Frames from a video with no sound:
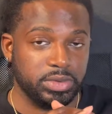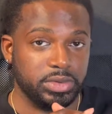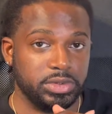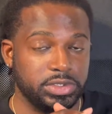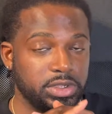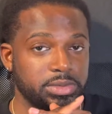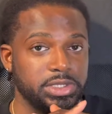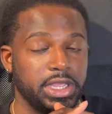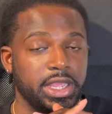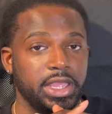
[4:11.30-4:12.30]
You see what I'm
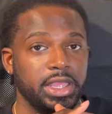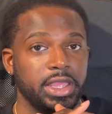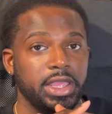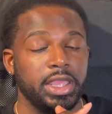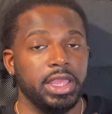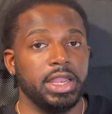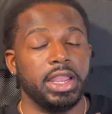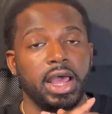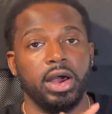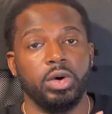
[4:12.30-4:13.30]
saying?
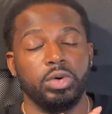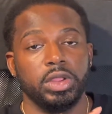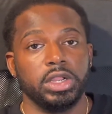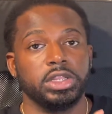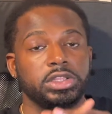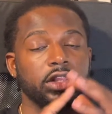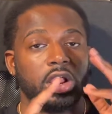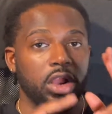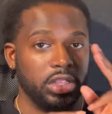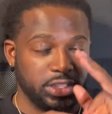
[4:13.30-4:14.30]
Now, the
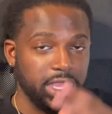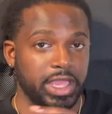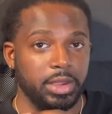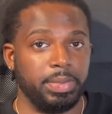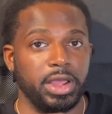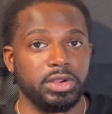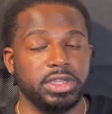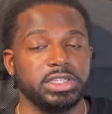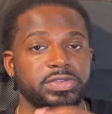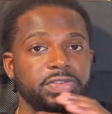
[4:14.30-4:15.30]
third thing about
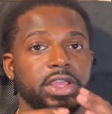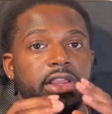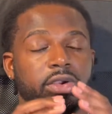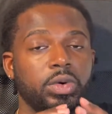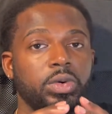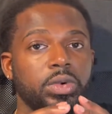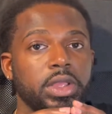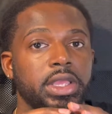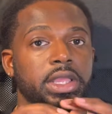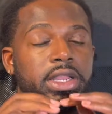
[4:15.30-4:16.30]
this vehicle
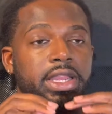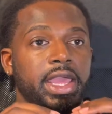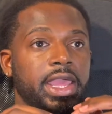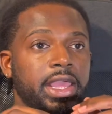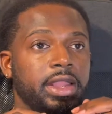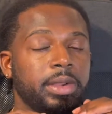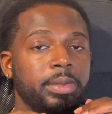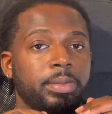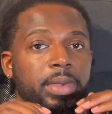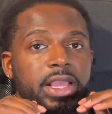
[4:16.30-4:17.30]
that
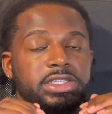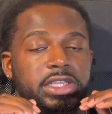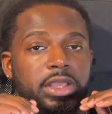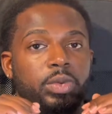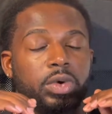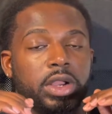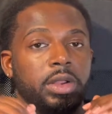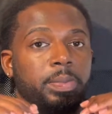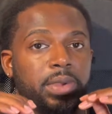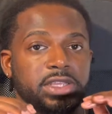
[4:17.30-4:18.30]
makes it one of the
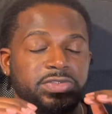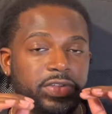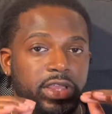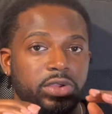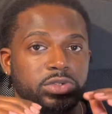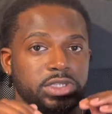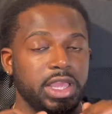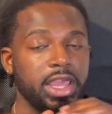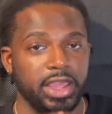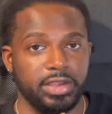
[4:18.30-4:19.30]
best vehicles to
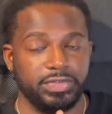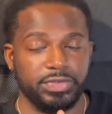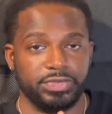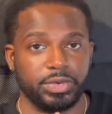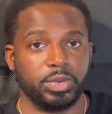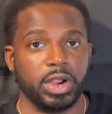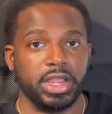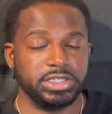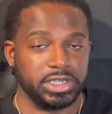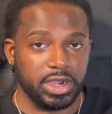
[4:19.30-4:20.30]
have for
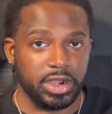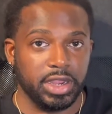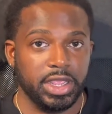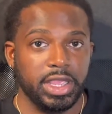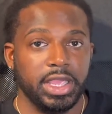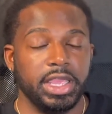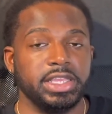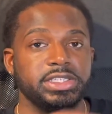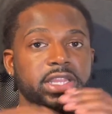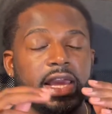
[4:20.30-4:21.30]
rideshare
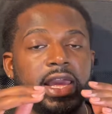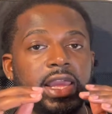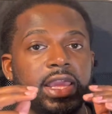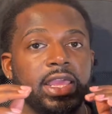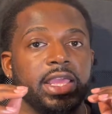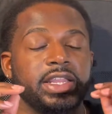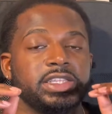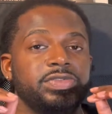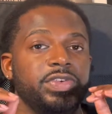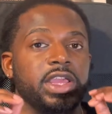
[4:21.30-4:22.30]
is that
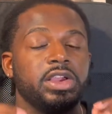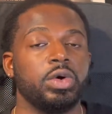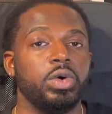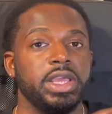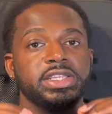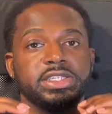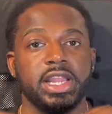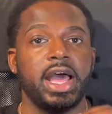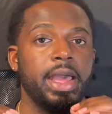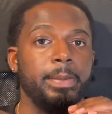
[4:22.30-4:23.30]
this vehicle is
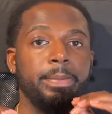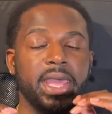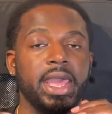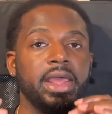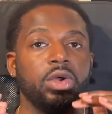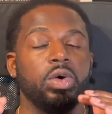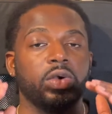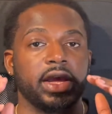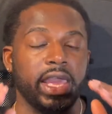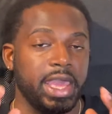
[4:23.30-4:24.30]
not bad on
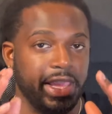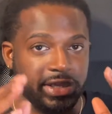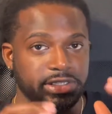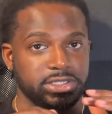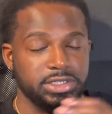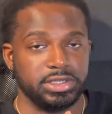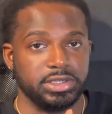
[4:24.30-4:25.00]
gas.